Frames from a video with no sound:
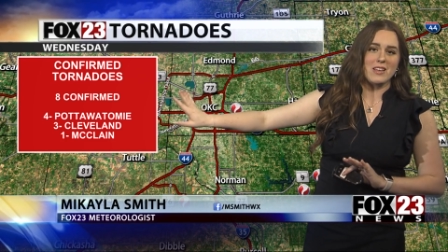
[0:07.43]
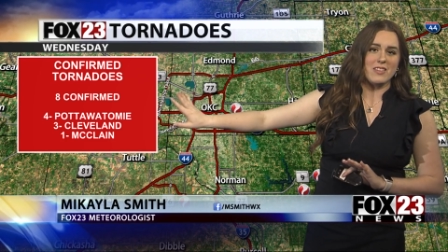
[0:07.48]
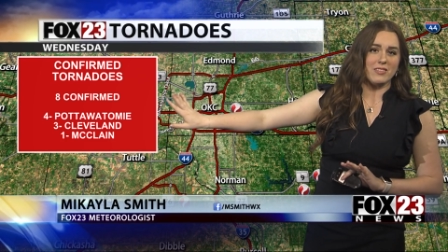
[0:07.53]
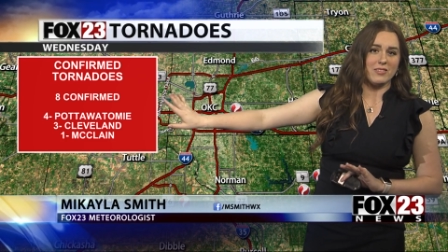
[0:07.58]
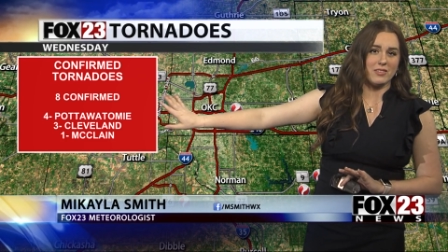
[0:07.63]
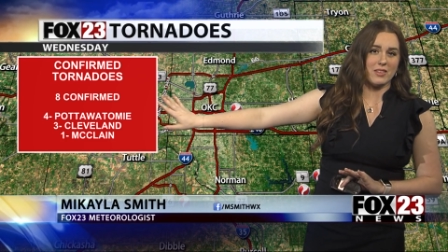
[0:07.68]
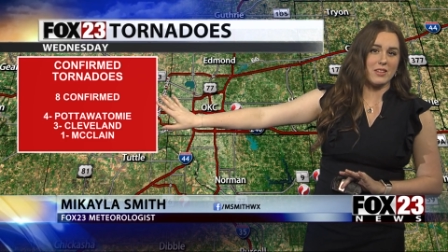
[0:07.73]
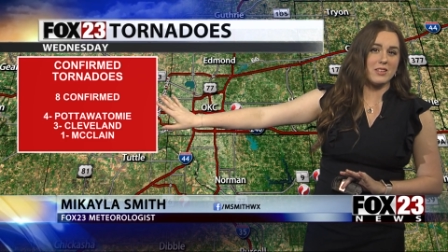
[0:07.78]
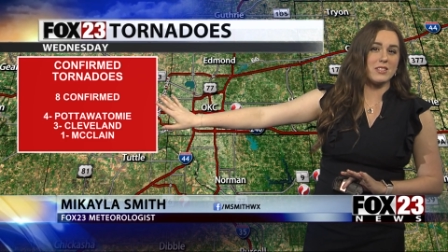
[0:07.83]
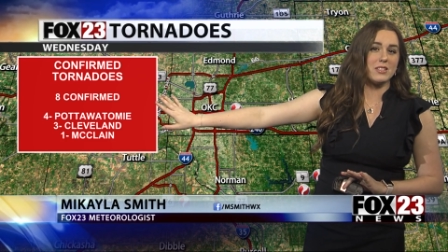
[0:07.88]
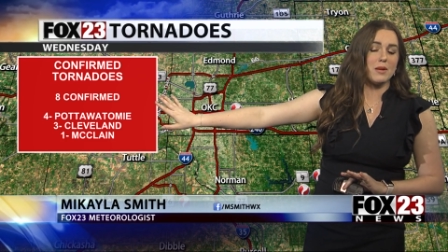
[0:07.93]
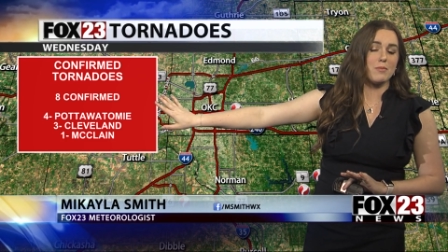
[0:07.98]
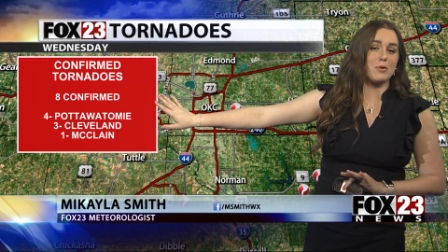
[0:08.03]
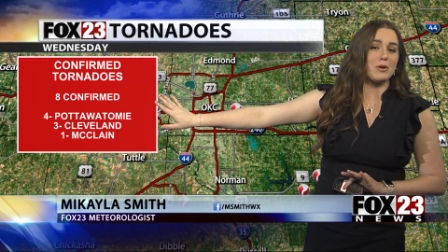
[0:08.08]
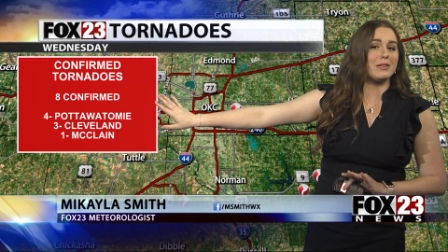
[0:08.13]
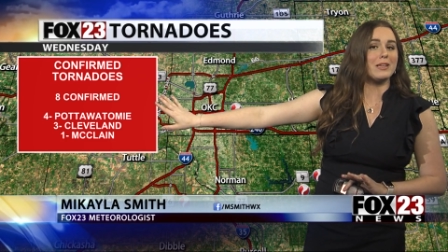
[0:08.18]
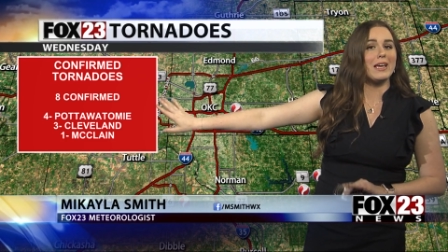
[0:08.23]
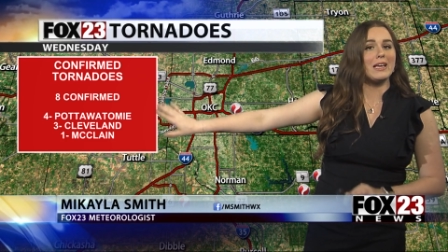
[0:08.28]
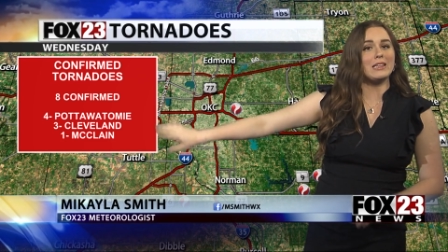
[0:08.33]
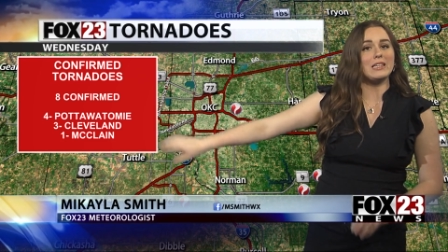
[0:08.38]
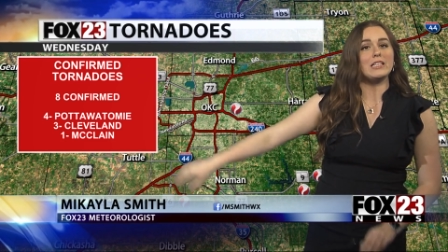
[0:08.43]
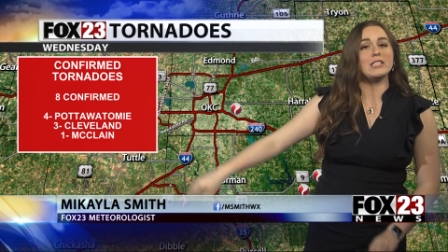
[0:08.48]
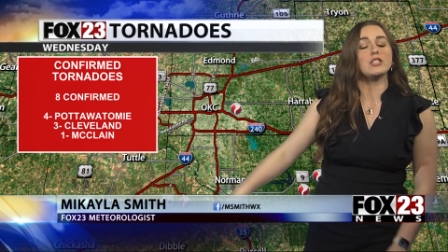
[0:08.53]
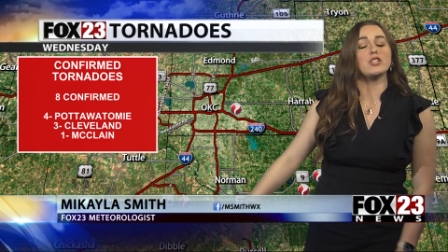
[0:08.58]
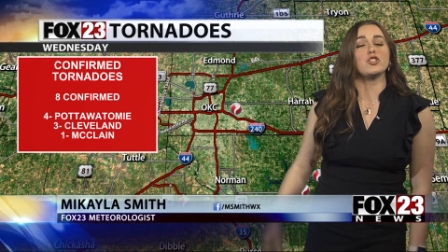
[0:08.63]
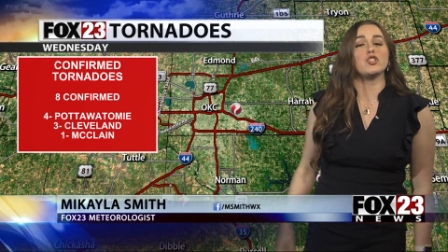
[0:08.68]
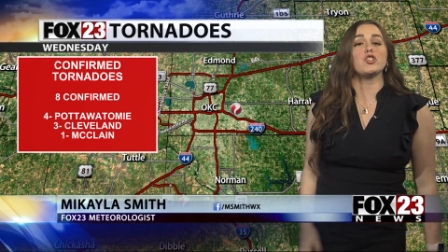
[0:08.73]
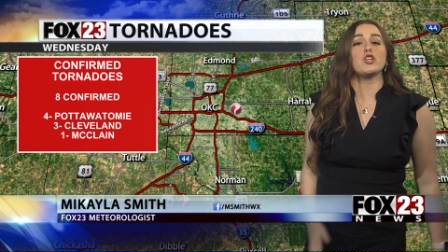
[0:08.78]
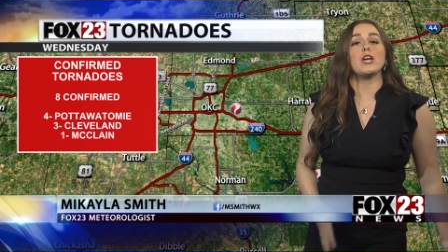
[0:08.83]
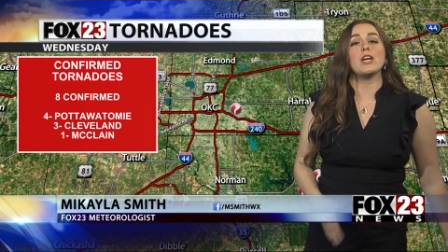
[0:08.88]
List number likely to
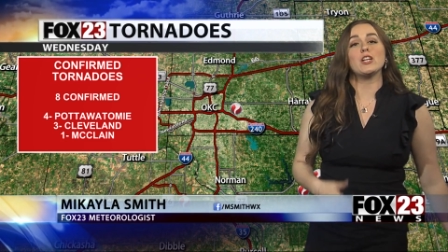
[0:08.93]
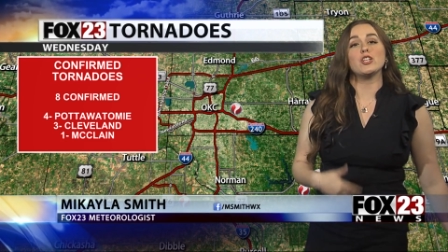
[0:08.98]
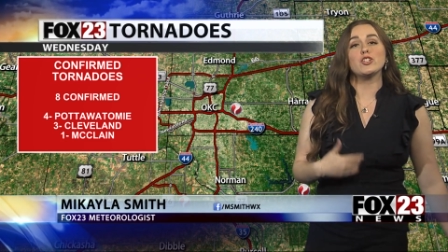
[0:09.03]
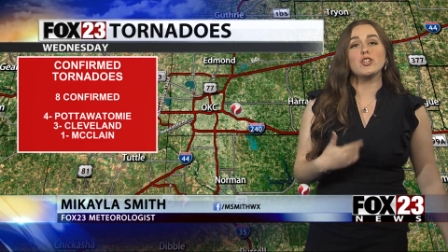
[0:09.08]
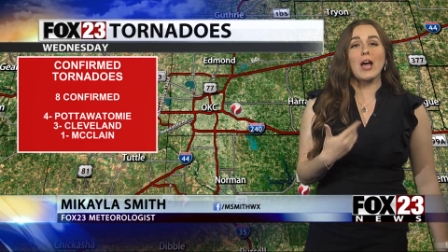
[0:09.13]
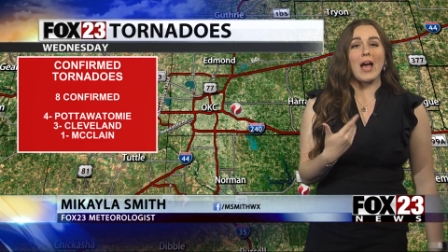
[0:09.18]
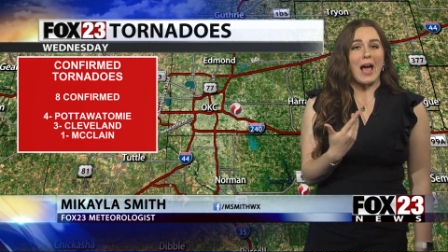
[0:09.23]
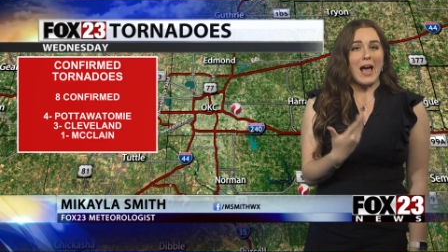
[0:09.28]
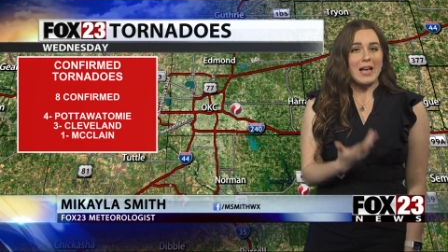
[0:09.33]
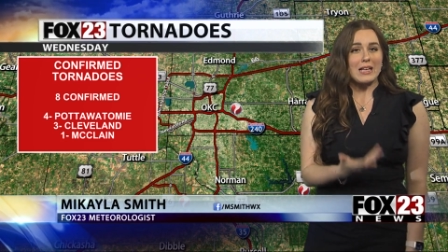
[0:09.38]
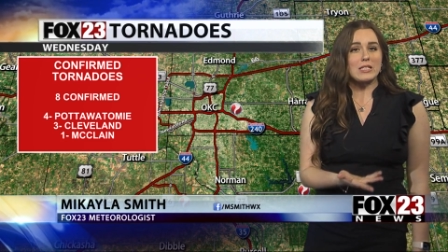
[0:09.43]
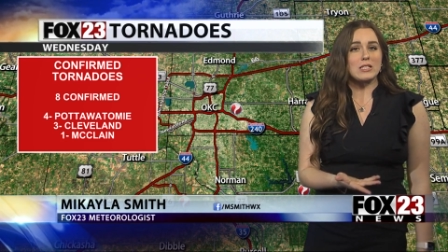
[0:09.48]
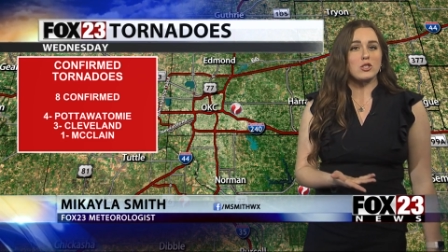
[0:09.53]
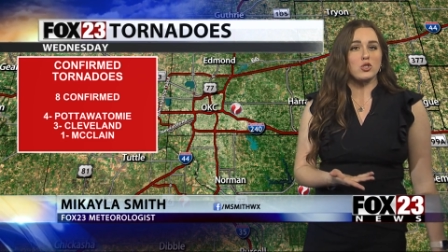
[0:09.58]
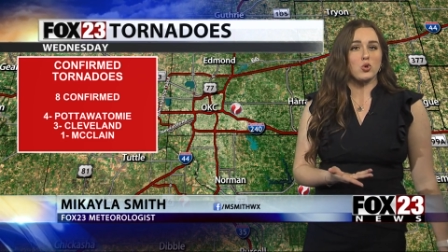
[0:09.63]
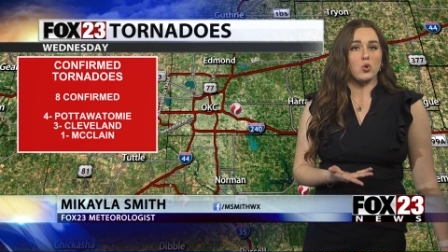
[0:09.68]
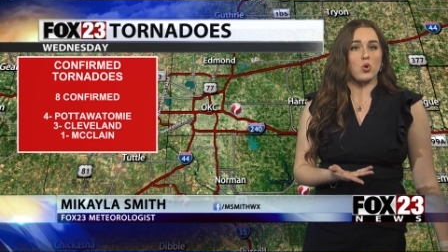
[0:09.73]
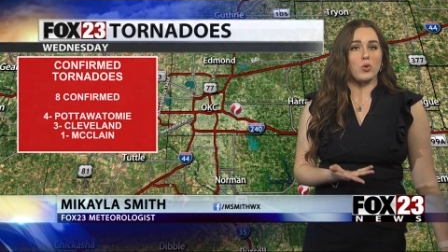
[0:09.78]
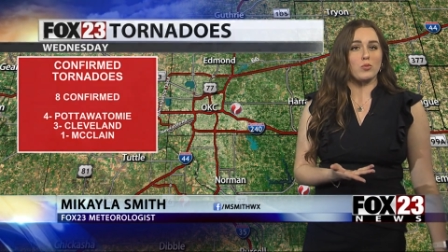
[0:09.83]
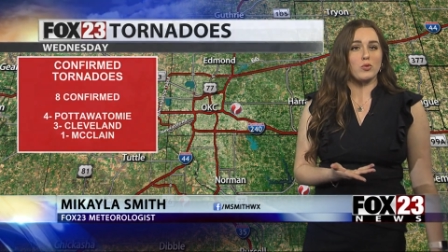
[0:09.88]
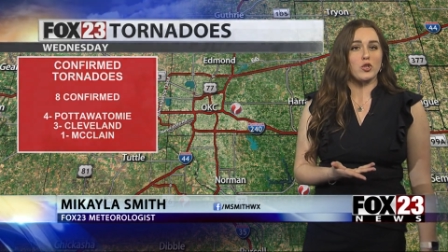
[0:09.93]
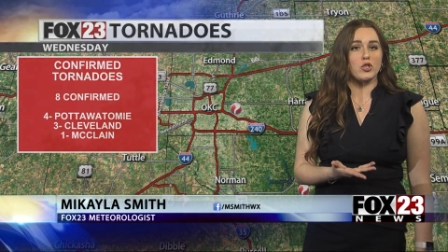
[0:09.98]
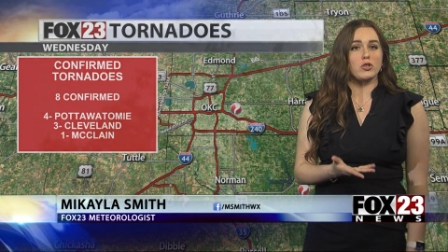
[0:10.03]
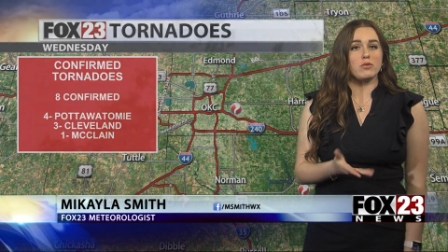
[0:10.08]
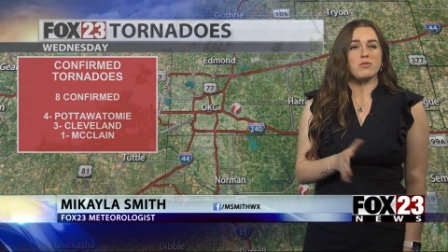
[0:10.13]
change as storm